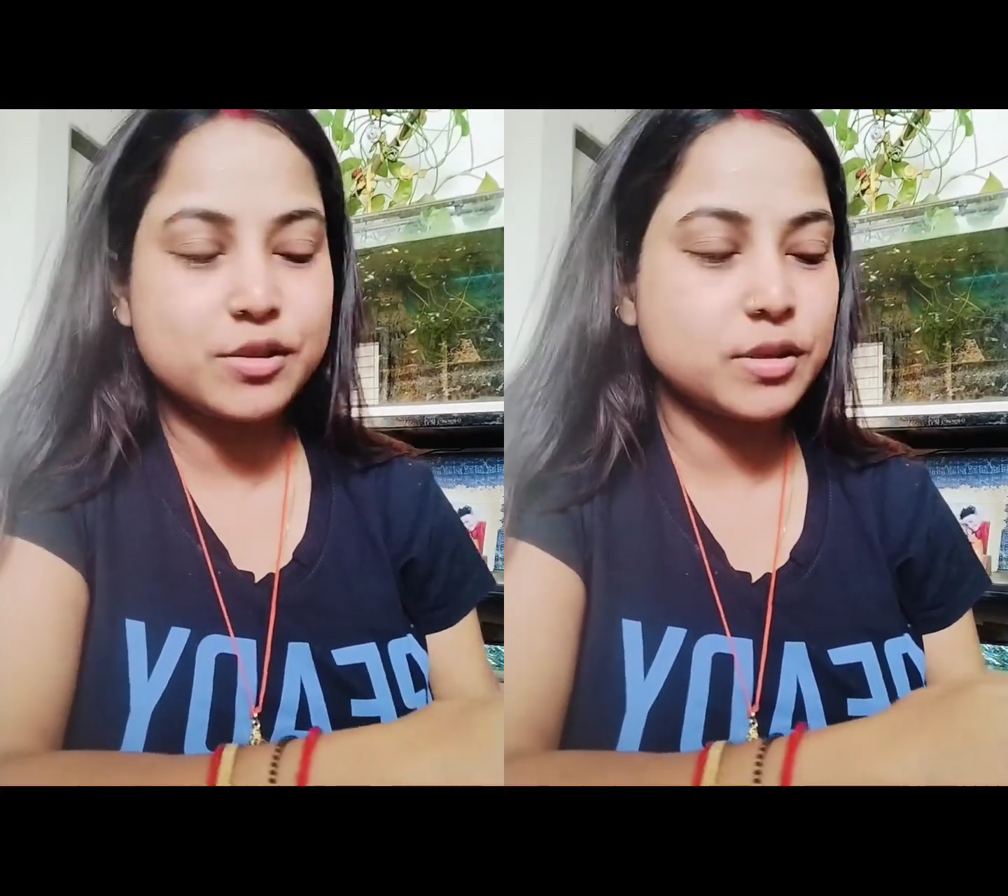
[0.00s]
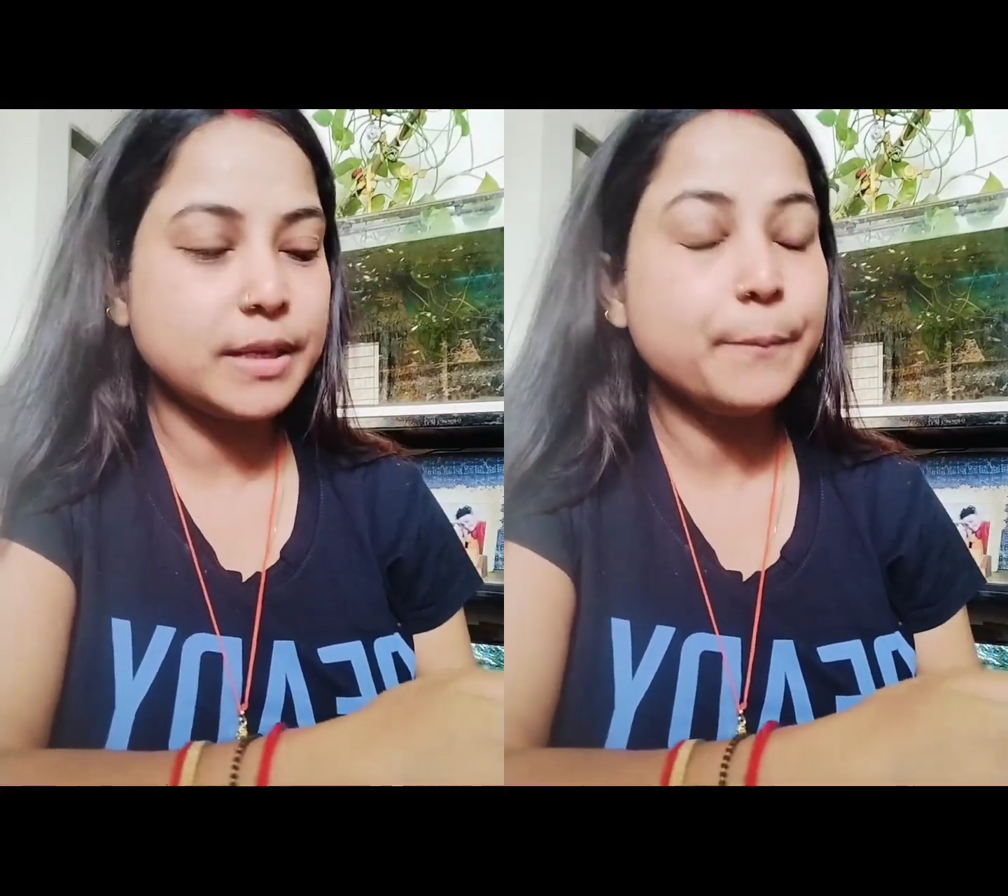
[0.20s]

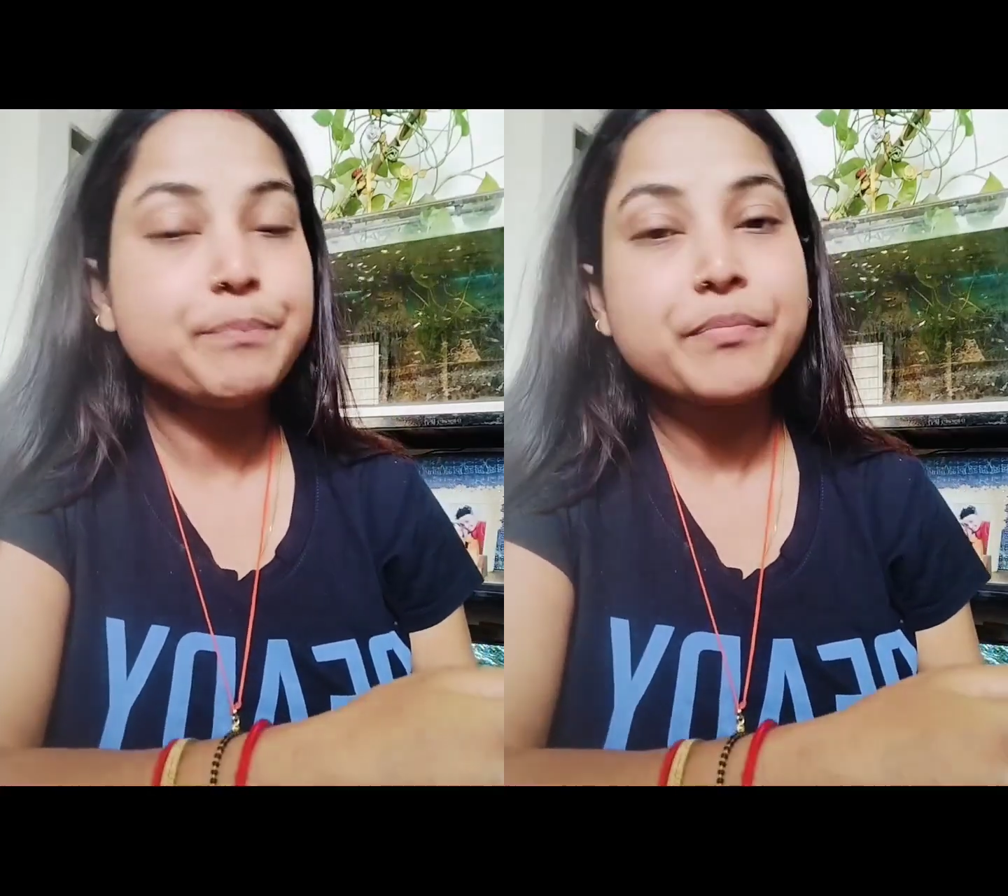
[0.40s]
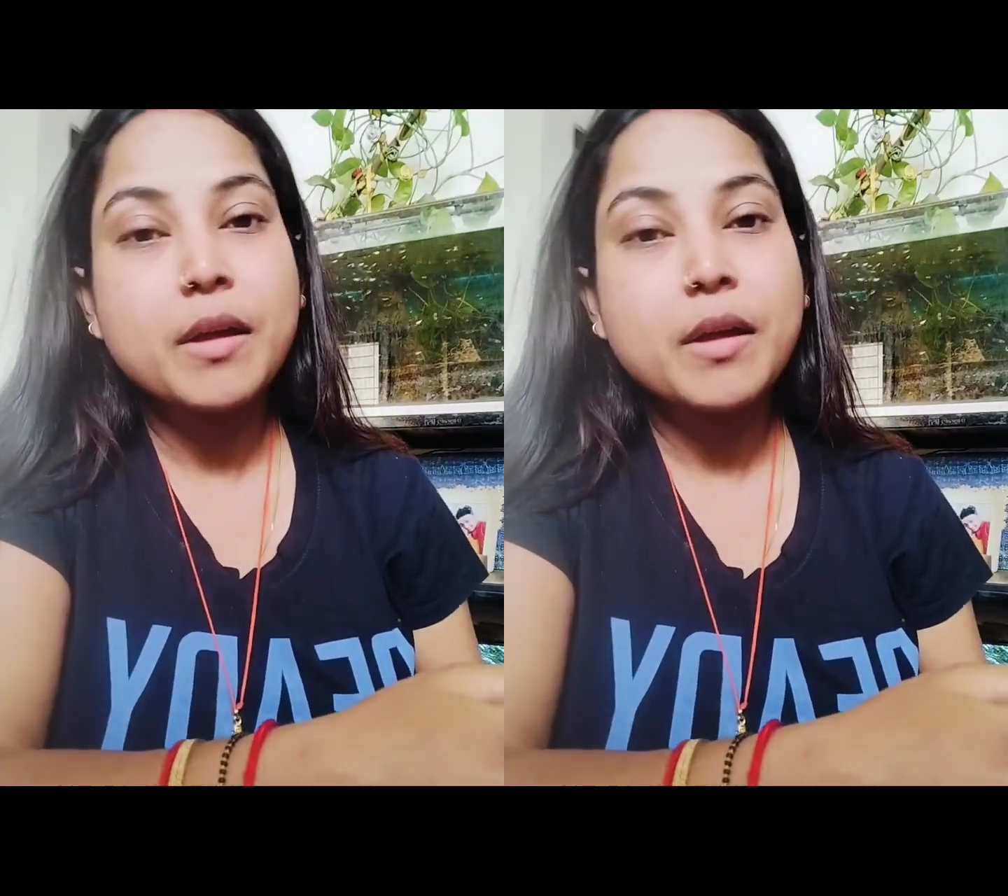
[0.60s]
actually.